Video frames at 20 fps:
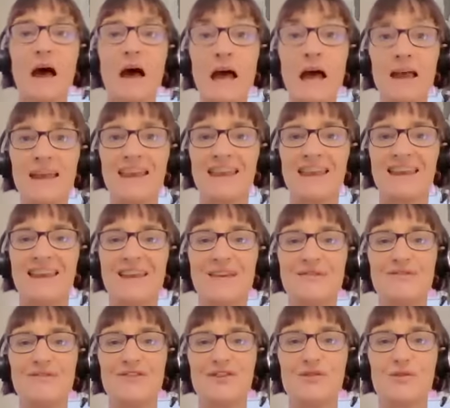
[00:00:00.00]
Hi,
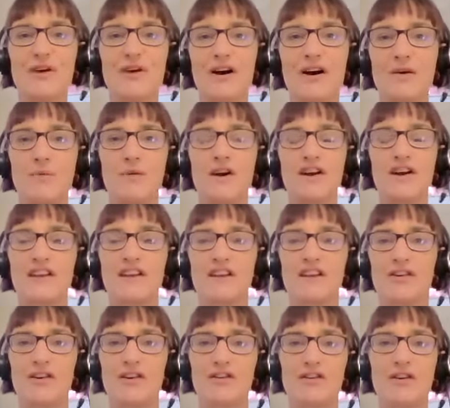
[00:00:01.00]
if you are
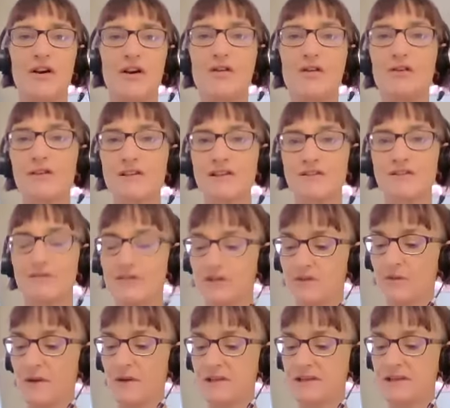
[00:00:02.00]
working on goals for
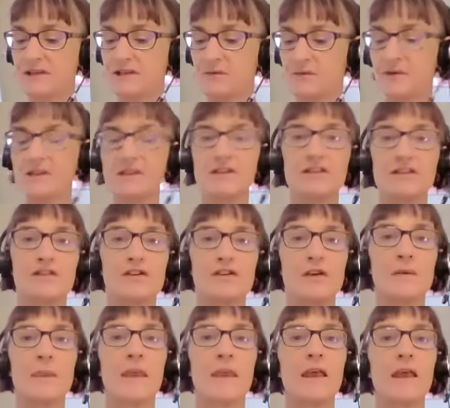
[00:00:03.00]

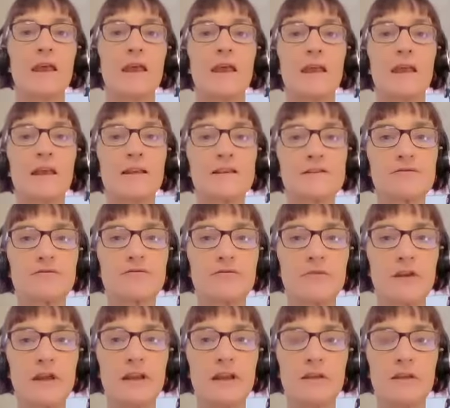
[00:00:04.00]
2022, it's
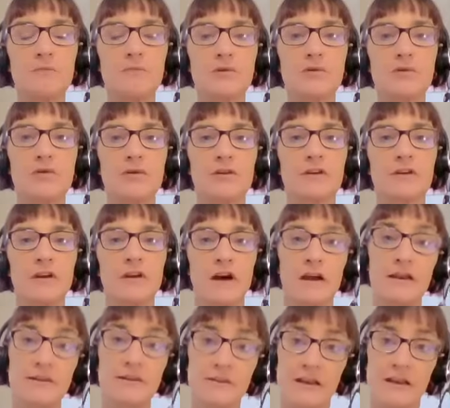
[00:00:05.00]
really important,
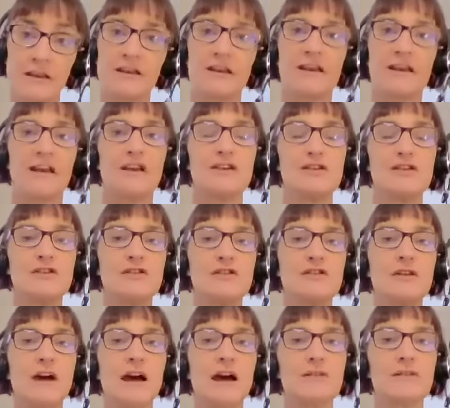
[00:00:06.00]
I think,
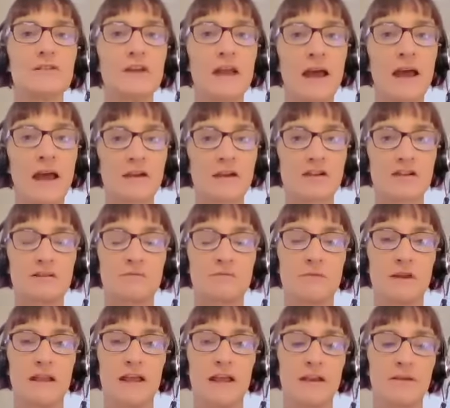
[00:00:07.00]
to have an action
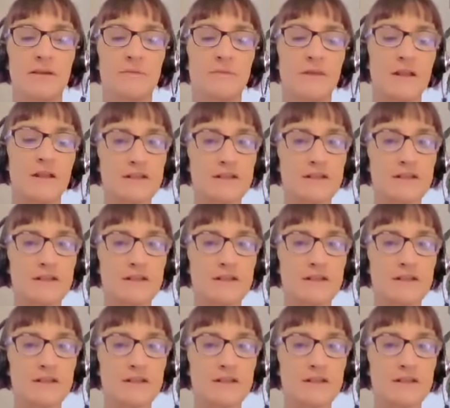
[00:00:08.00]
plan.